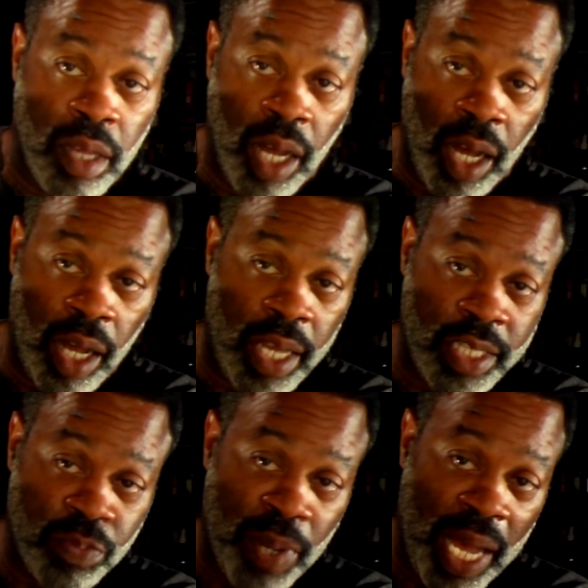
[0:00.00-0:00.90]

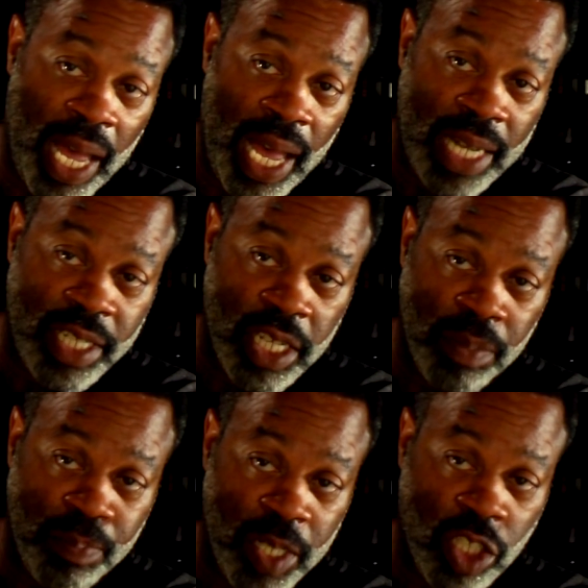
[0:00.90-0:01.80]
it's by High Temp,
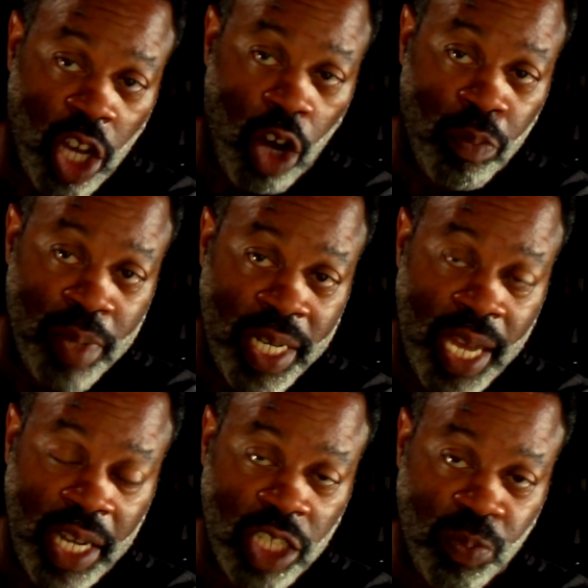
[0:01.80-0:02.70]
it's called
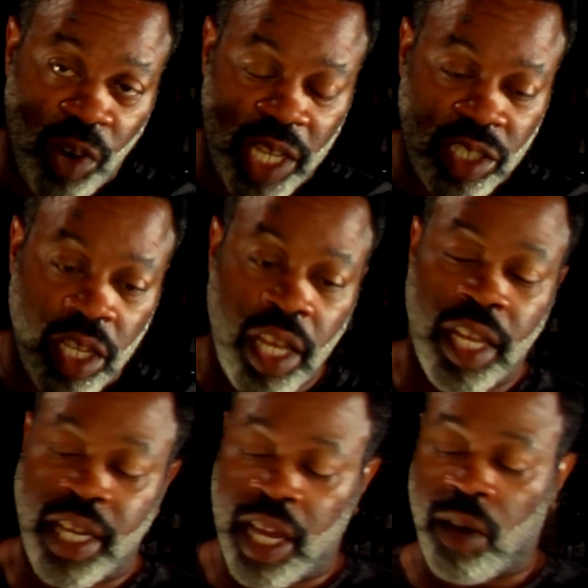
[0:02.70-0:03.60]
Midnight Express.
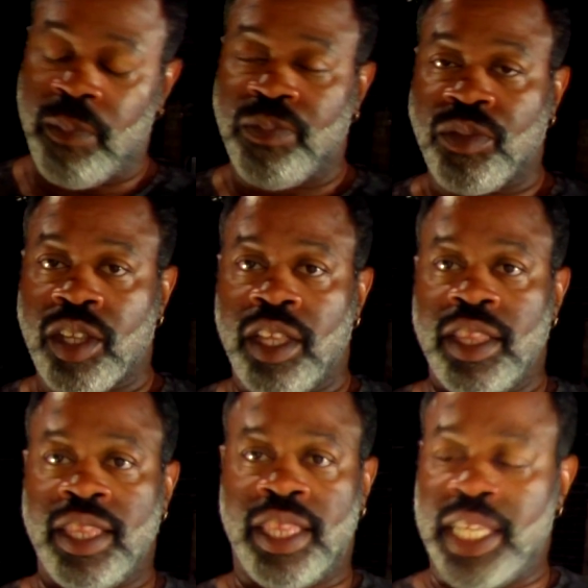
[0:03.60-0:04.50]
Now,
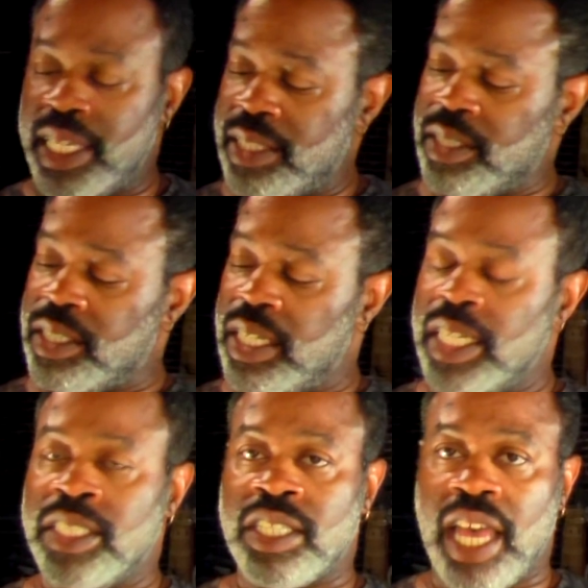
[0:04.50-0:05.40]
this
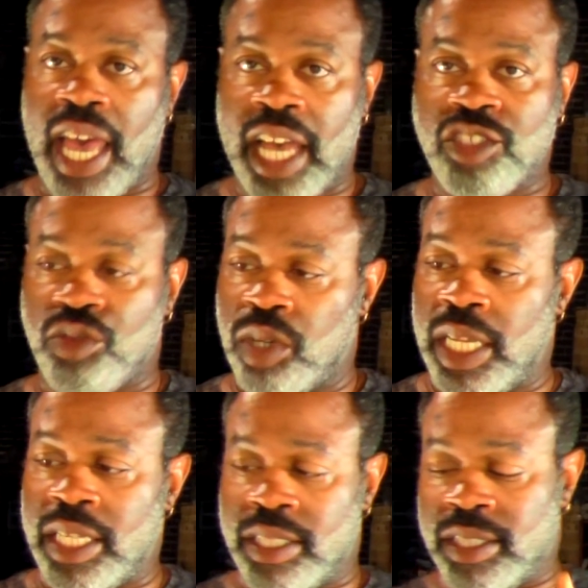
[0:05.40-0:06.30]

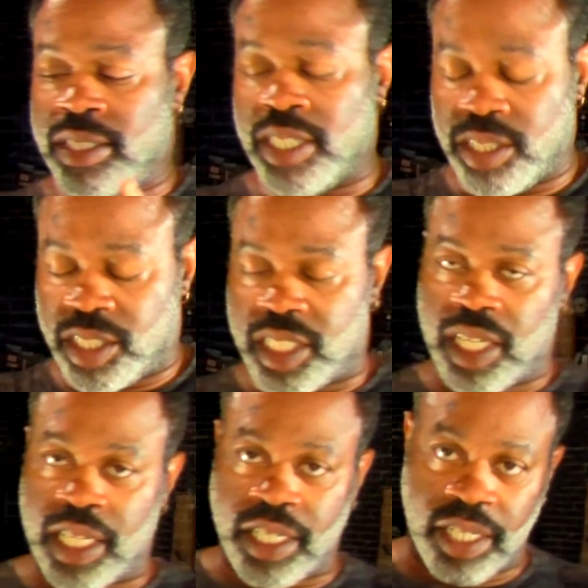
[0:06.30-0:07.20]

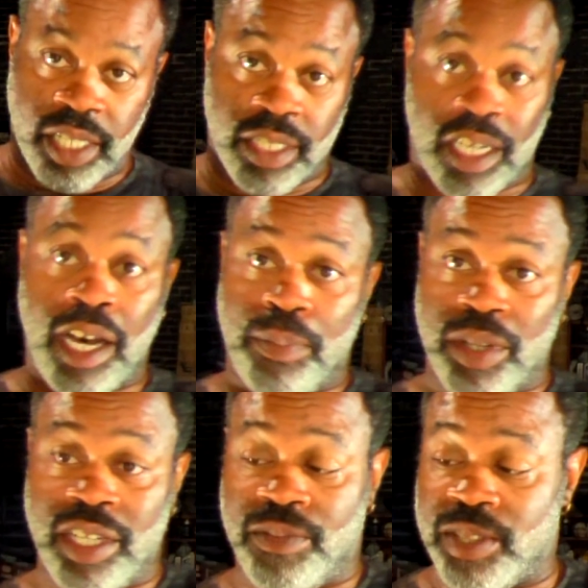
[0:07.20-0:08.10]
sealant does a couple
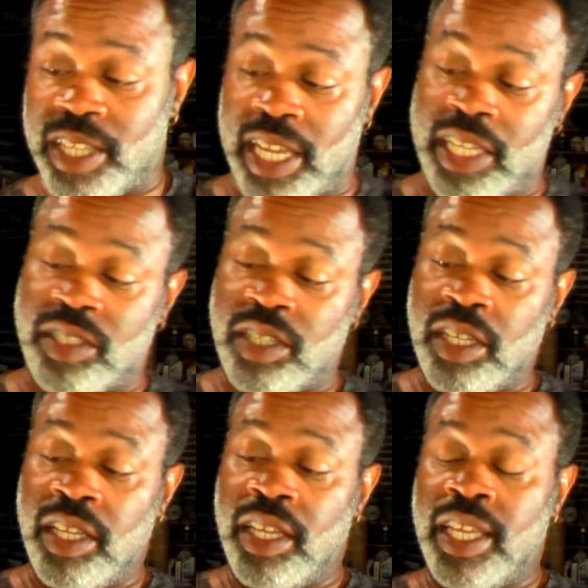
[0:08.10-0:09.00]
of different things.
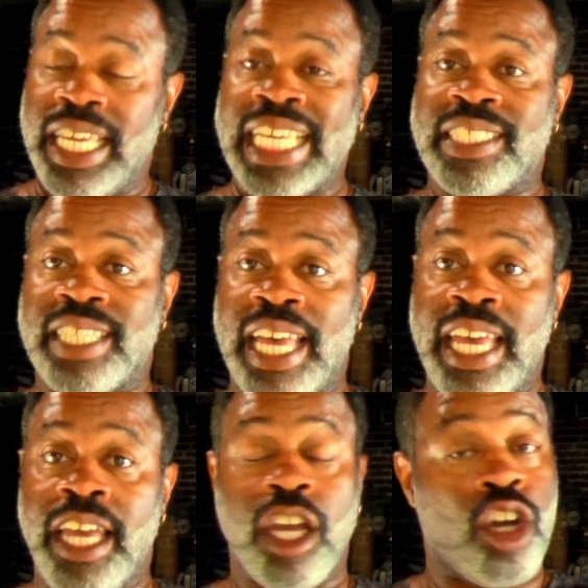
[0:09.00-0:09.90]
It's
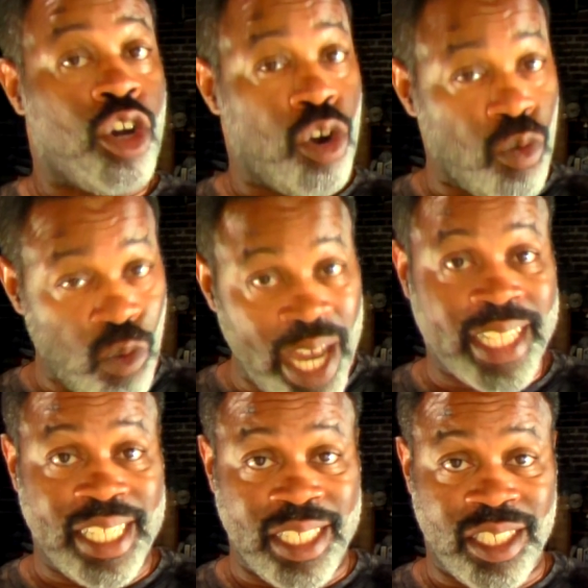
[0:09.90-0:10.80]
a
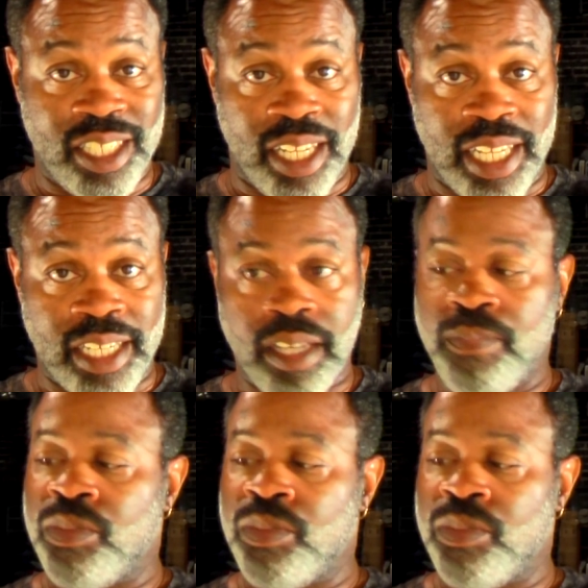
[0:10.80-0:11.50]
correcting sealant.